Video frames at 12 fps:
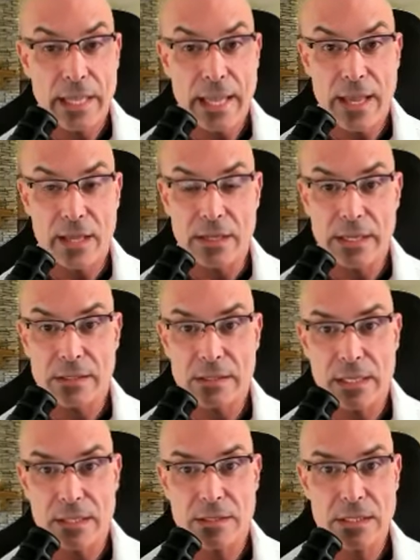Yeah, and it,
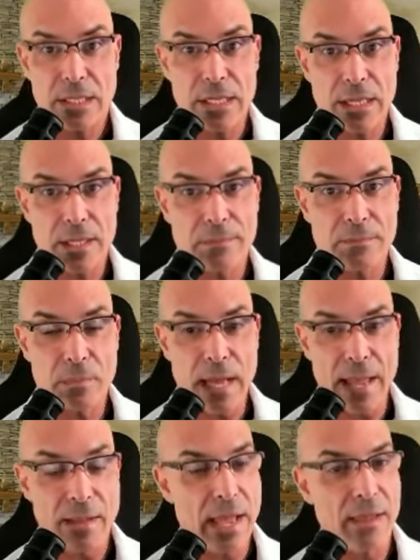it's um,
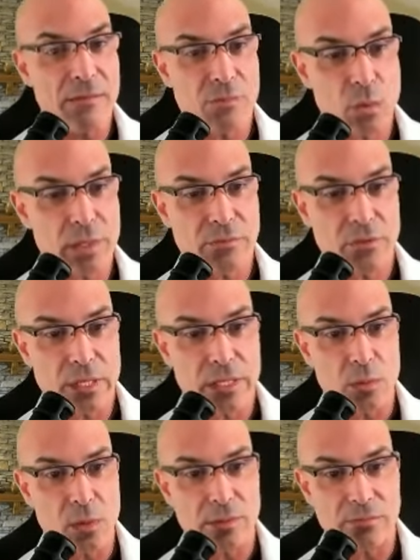I, I, have one foot in
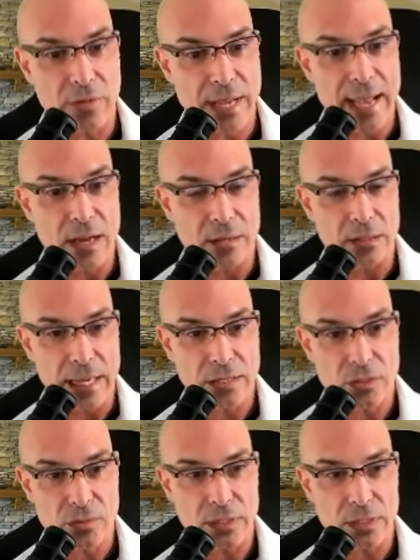and one foot out, and I should